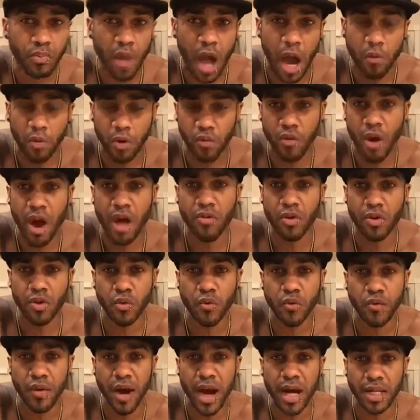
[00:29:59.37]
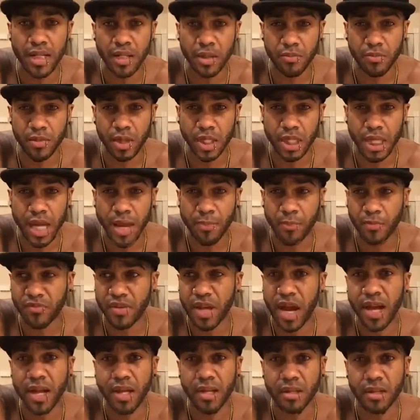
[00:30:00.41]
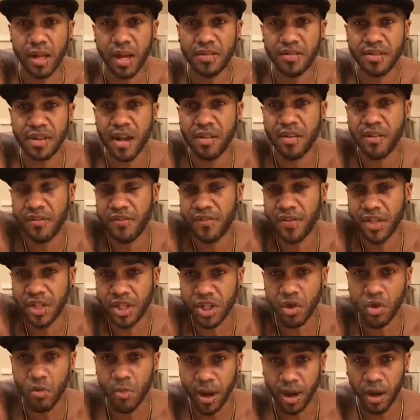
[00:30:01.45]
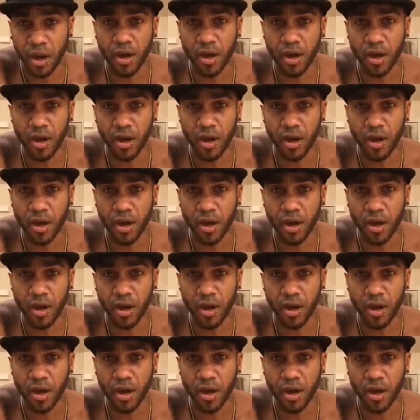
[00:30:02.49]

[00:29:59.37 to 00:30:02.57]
I would rather you find the type of diet and lifestyle that fits you by